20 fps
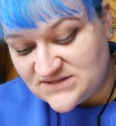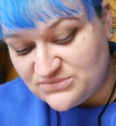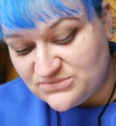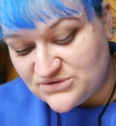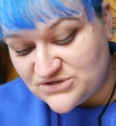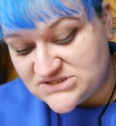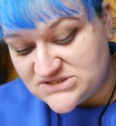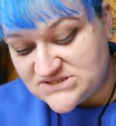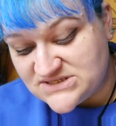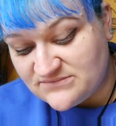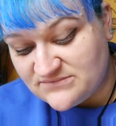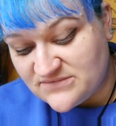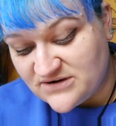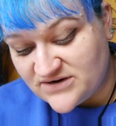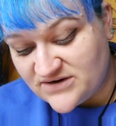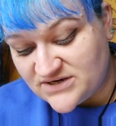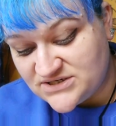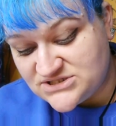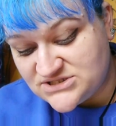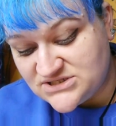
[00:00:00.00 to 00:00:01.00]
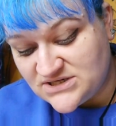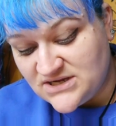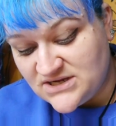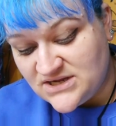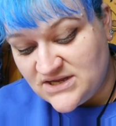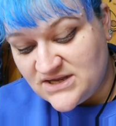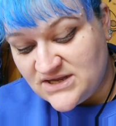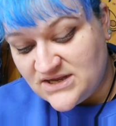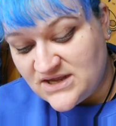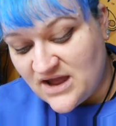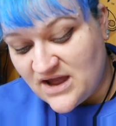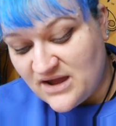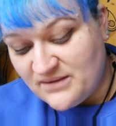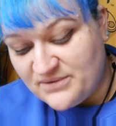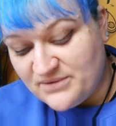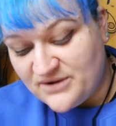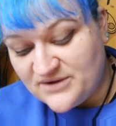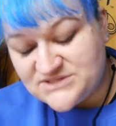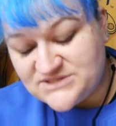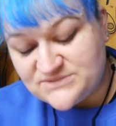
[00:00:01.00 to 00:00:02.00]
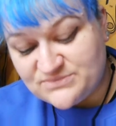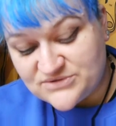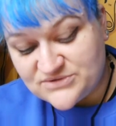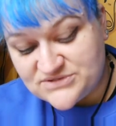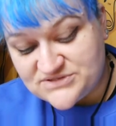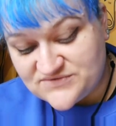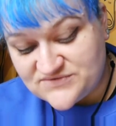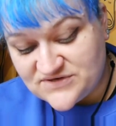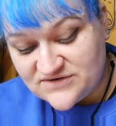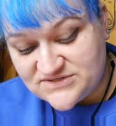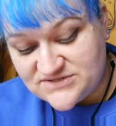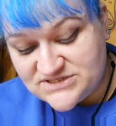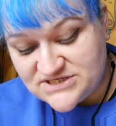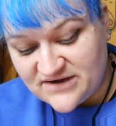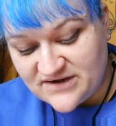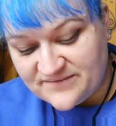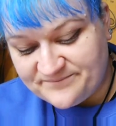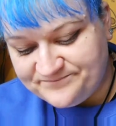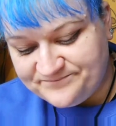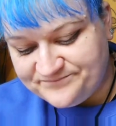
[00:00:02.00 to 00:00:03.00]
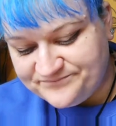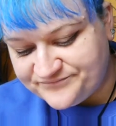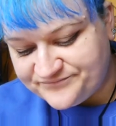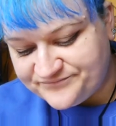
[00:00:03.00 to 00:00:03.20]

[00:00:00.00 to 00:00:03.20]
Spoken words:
that pushes their marriage past the point of no return.